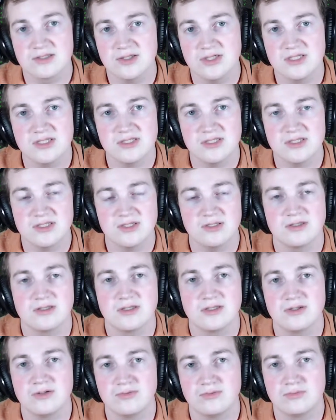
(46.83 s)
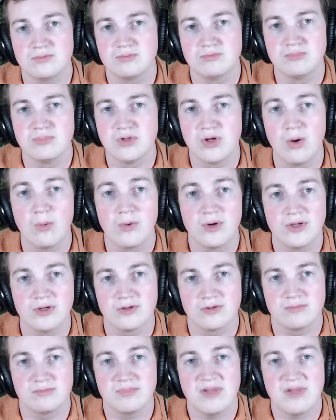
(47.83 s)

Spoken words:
just so that you know what you're